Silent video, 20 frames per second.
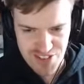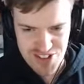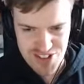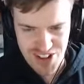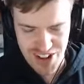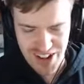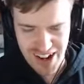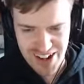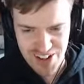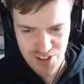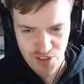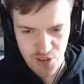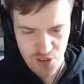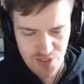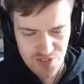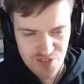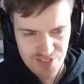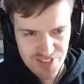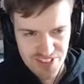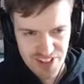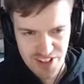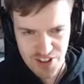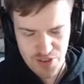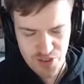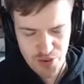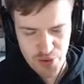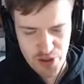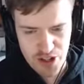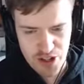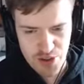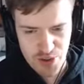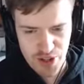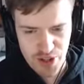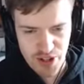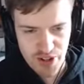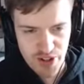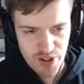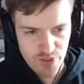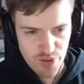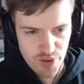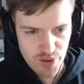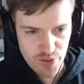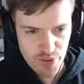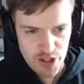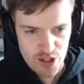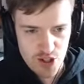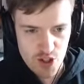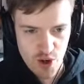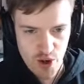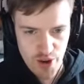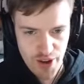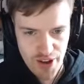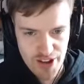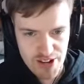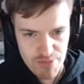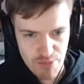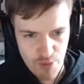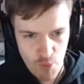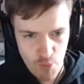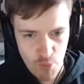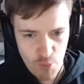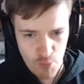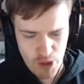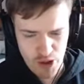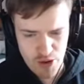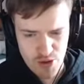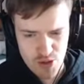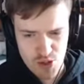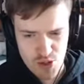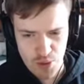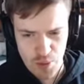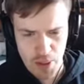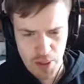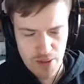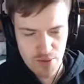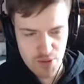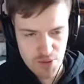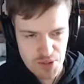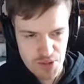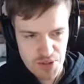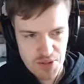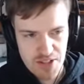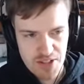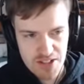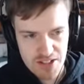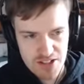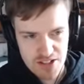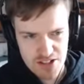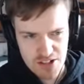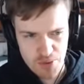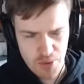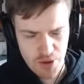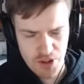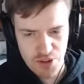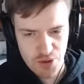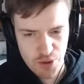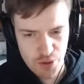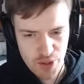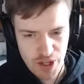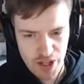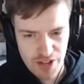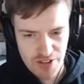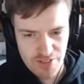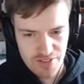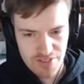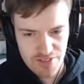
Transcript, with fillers: diagonal. I don't think we can do that either. We can try, but we'll probably go into the rails. Don't want to do that.